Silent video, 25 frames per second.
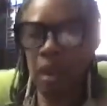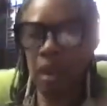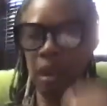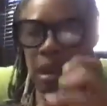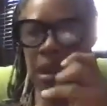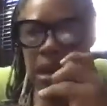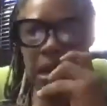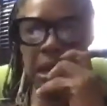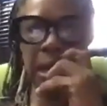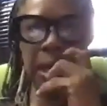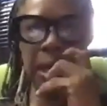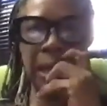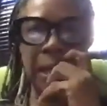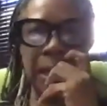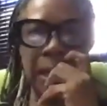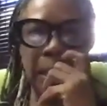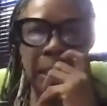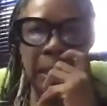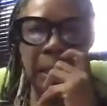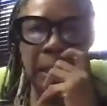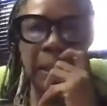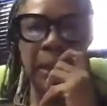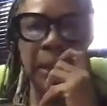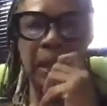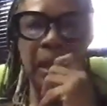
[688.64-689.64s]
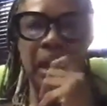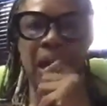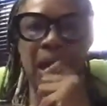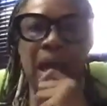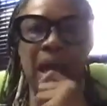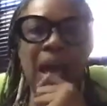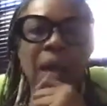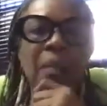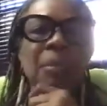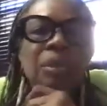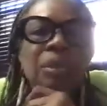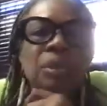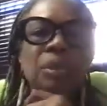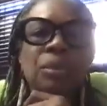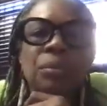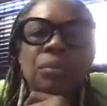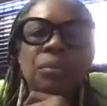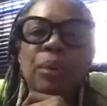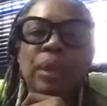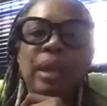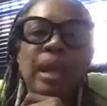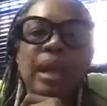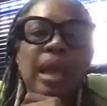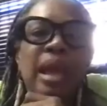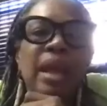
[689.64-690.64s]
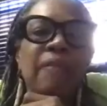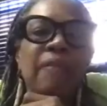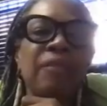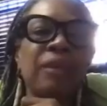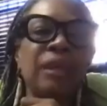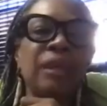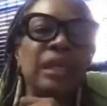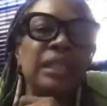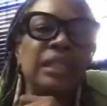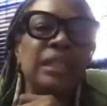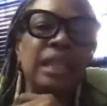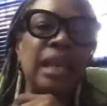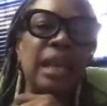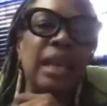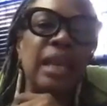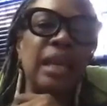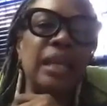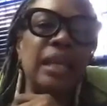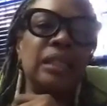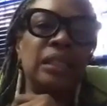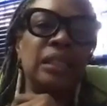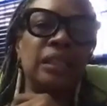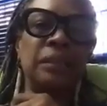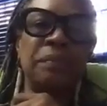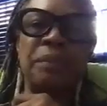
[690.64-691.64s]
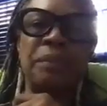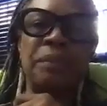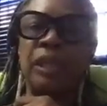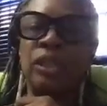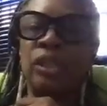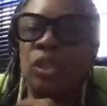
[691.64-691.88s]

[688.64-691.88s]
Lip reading: All right. I will do whatever it takes to make